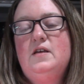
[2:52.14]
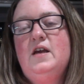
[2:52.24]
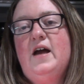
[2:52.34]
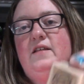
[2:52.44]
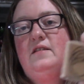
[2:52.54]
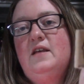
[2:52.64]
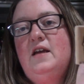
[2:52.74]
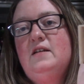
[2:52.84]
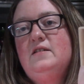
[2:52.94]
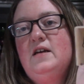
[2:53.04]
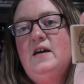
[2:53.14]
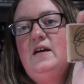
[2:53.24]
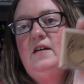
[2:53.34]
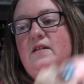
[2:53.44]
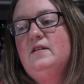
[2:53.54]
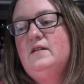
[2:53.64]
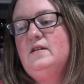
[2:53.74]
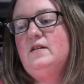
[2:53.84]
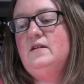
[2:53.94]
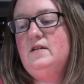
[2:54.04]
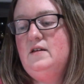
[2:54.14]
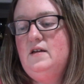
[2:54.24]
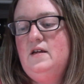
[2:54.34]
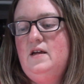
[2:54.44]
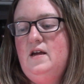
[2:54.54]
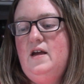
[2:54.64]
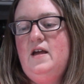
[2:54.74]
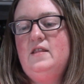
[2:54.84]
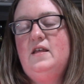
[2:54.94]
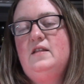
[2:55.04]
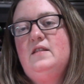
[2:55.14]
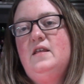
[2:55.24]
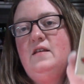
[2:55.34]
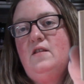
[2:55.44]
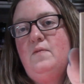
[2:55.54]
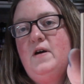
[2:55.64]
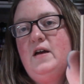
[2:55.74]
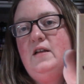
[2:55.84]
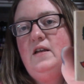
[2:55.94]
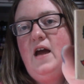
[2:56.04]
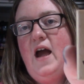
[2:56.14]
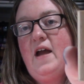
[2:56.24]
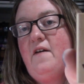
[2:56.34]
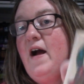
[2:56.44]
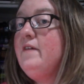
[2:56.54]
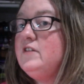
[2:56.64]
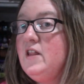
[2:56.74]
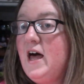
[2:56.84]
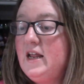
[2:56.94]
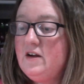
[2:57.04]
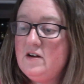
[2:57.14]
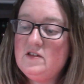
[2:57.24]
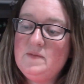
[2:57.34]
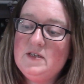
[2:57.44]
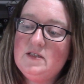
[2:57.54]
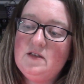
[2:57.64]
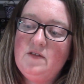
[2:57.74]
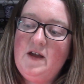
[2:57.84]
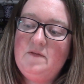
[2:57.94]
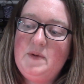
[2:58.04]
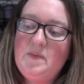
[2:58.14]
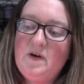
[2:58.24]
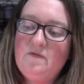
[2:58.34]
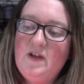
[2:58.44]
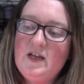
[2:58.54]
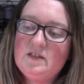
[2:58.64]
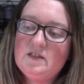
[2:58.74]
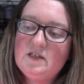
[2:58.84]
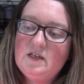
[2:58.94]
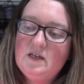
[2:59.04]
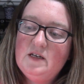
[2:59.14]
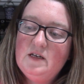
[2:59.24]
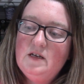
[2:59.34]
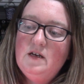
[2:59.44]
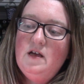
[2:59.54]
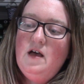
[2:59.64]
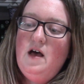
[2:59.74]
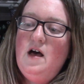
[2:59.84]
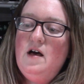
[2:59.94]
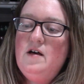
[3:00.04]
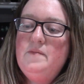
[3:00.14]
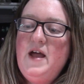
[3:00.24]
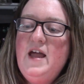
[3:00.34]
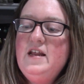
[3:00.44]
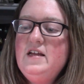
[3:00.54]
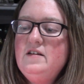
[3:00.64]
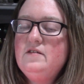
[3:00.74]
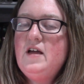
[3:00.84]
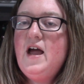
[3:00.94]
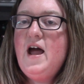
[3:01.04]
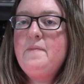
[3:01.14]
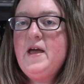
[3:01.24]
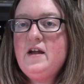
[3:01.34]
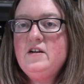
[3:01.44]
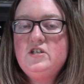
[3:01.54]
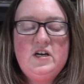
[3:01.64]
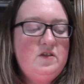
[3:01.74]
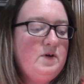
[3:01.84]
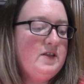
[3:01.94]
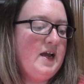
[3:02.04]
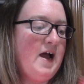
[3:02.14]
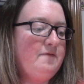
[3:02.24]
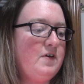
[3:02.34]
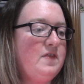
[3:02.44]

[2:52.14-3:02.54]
You got Santa. And then this one, I craft a lot at Christmas, so that would be perfect. Um, I didn't, I'm not going to share the ones I got for